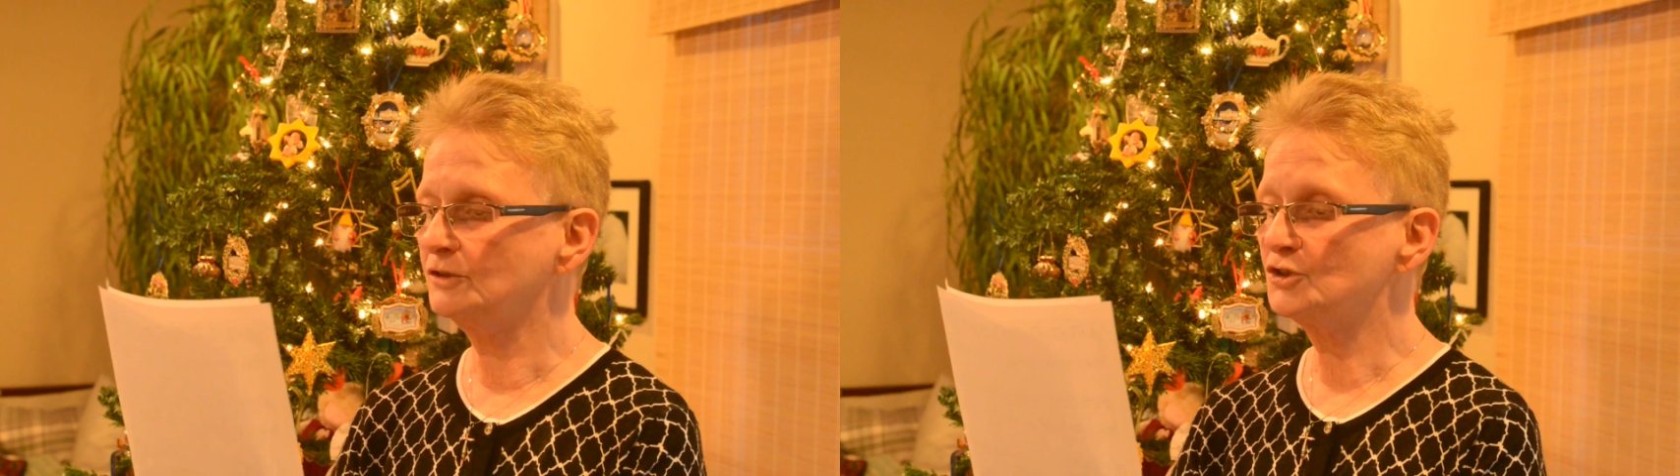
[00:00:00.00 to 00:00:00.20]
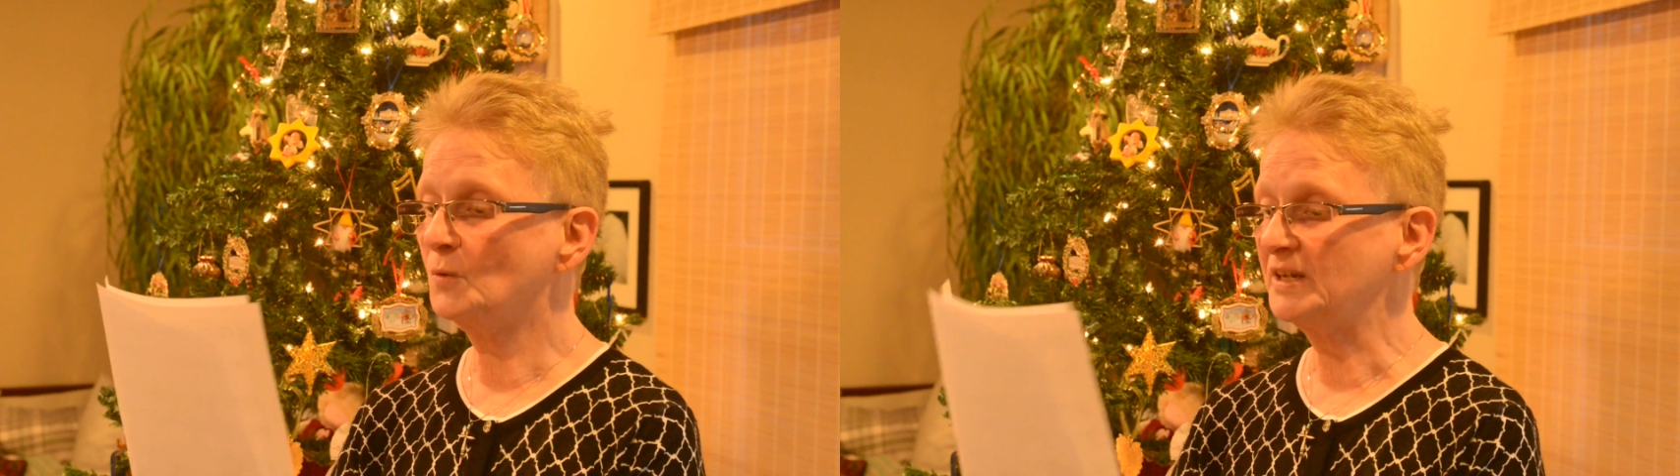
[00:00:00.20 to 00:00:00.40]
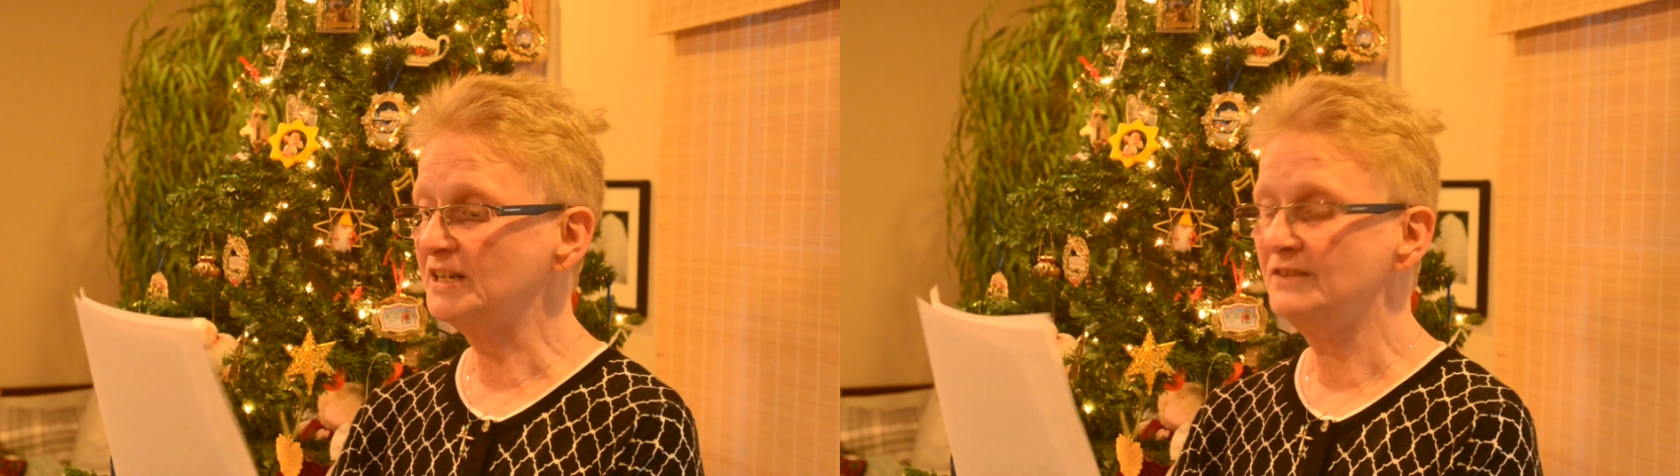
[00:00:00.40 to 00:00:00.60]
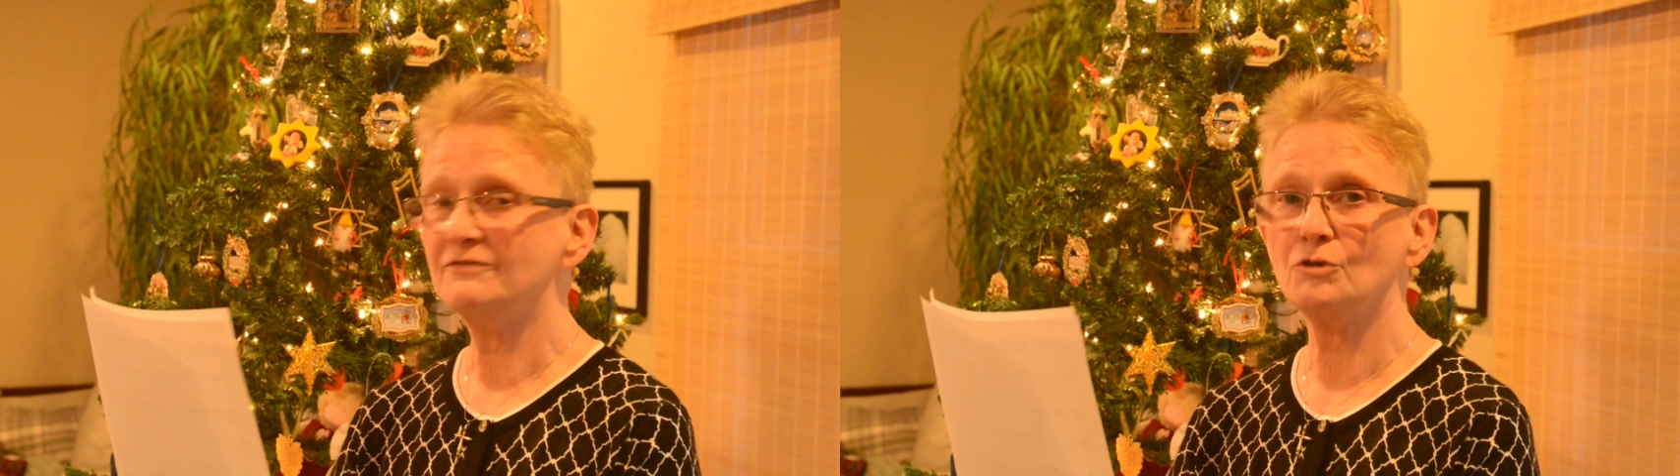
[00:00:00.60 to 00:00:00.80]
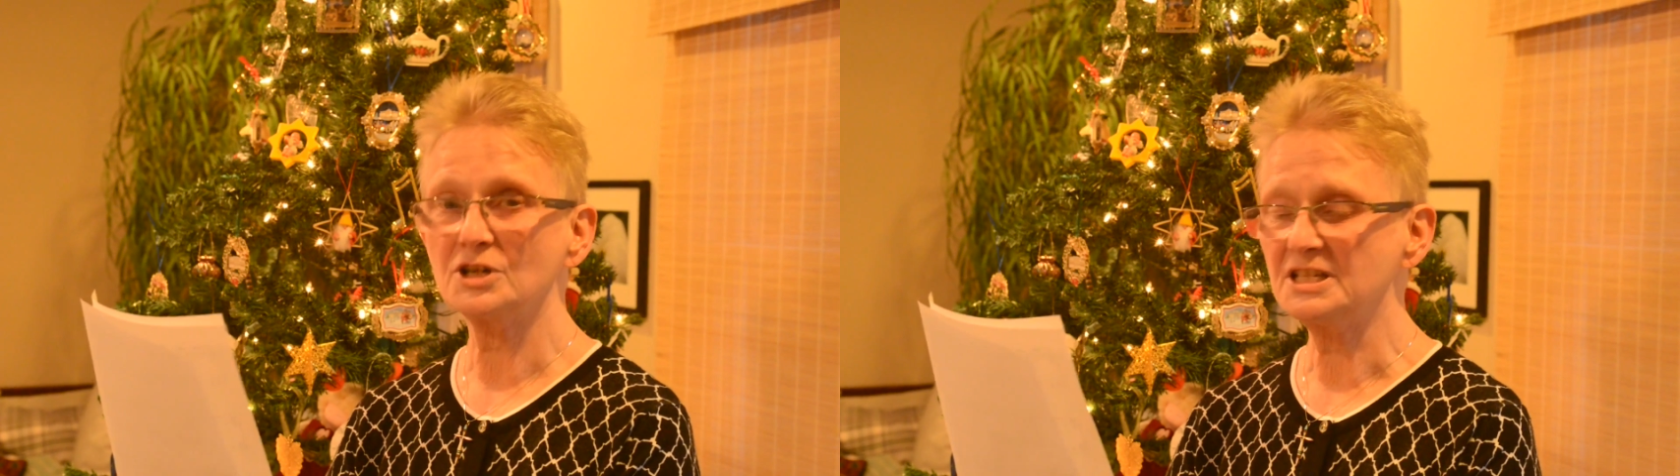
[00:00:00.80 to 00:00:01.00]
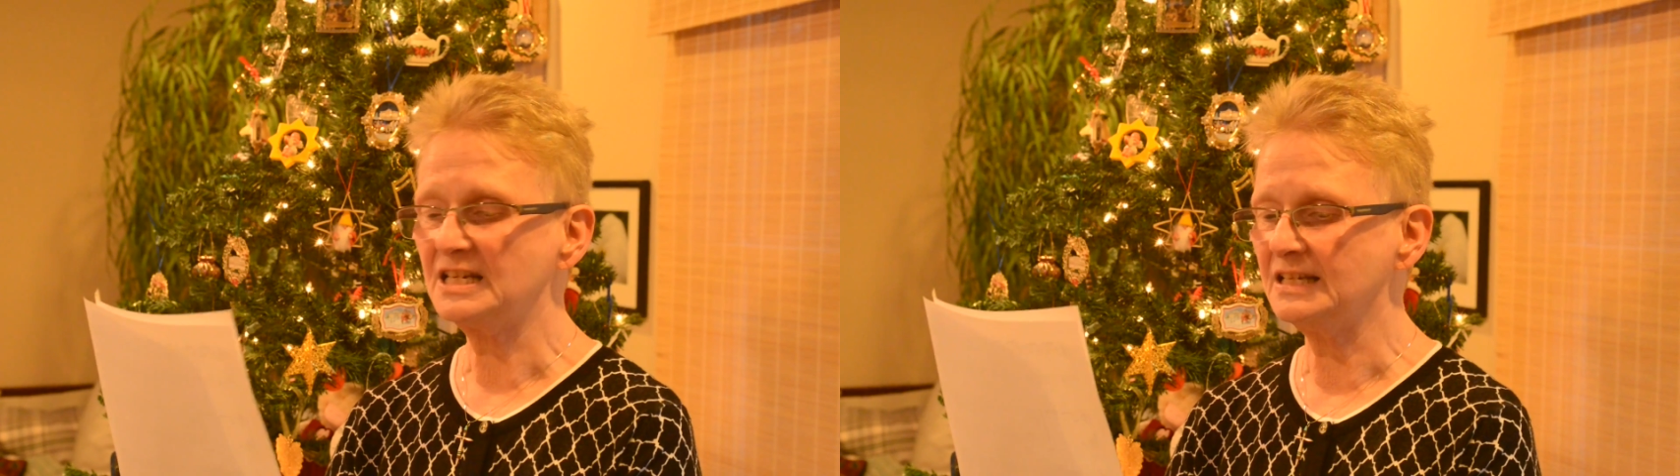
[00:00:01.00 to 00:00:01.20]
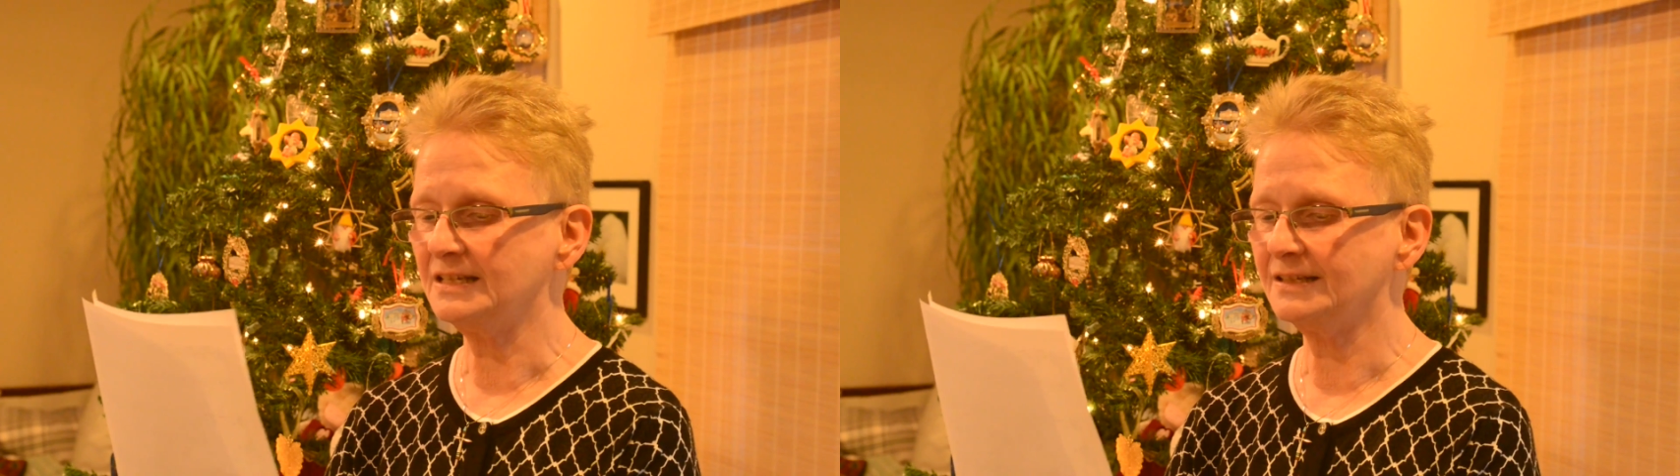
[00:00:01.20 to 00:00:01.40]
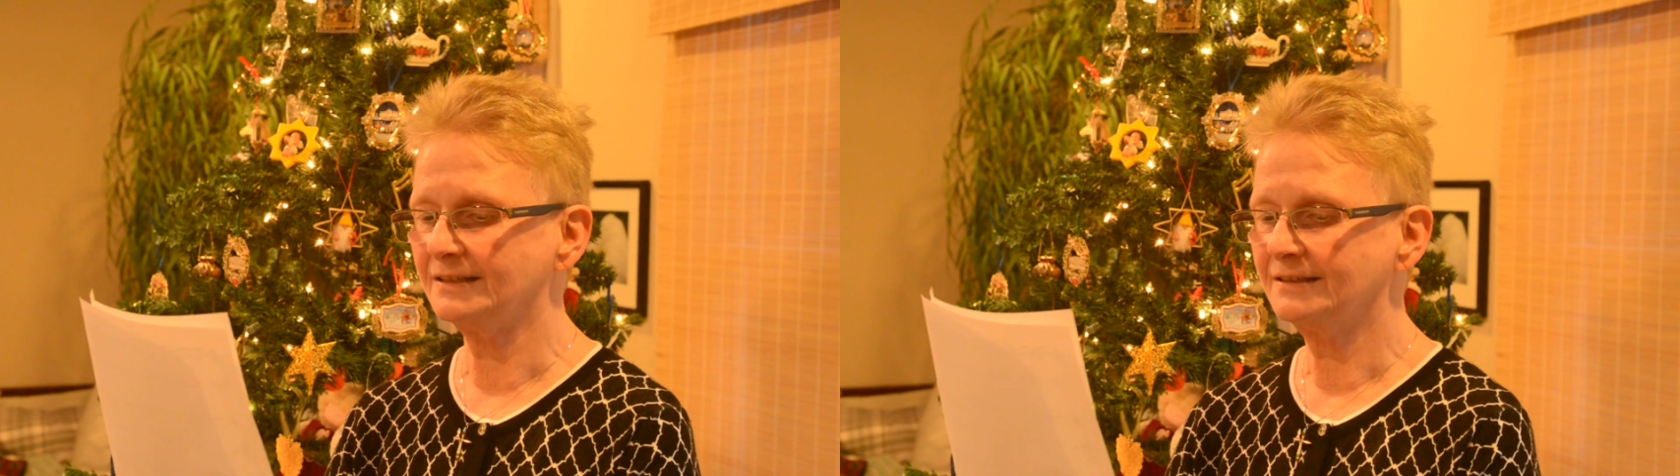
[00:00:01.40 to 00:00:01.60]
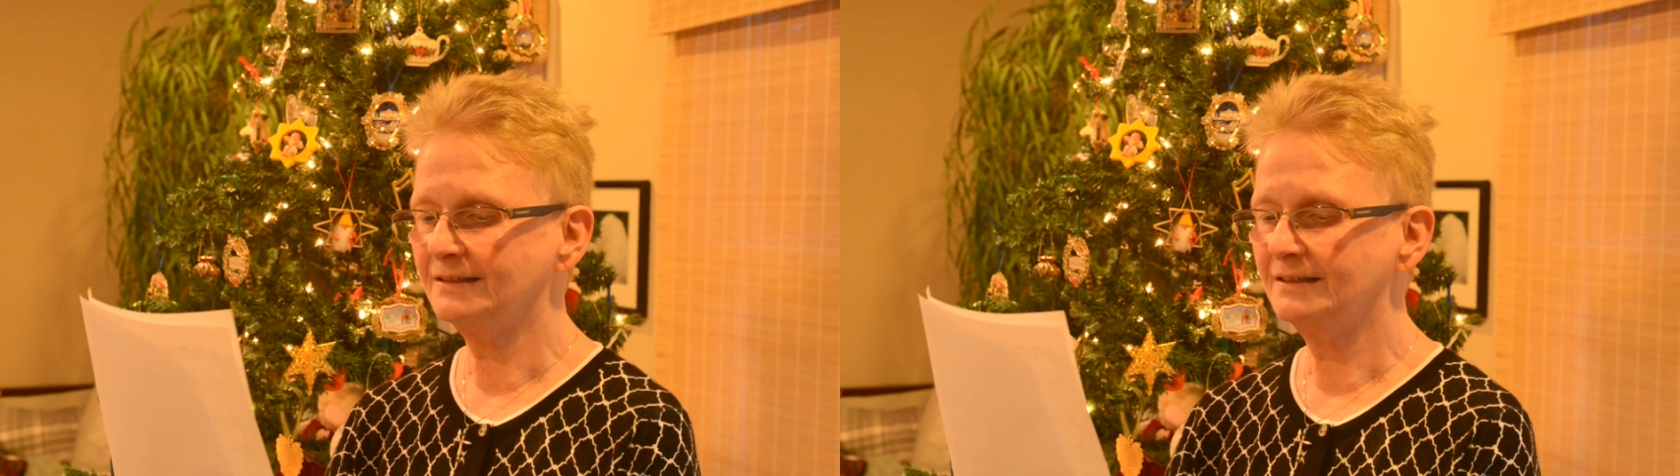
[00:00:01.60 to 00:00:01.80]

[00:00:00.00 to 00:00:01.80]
2014.